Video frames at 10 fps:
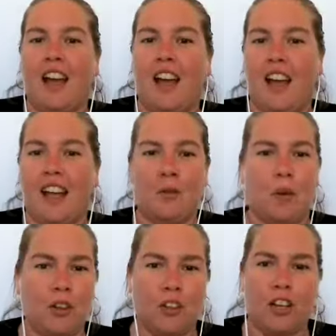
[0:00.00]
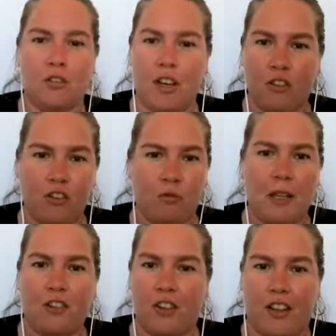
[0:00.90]
And apparently you get a great view of
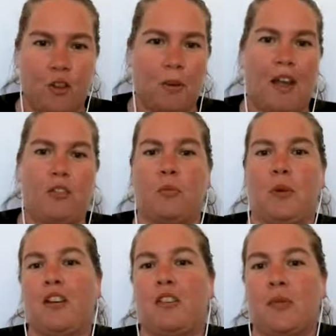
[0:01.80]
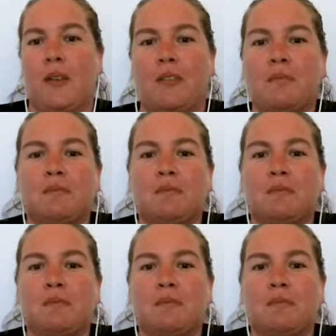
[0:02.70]
pigeons out the bathroom window from there.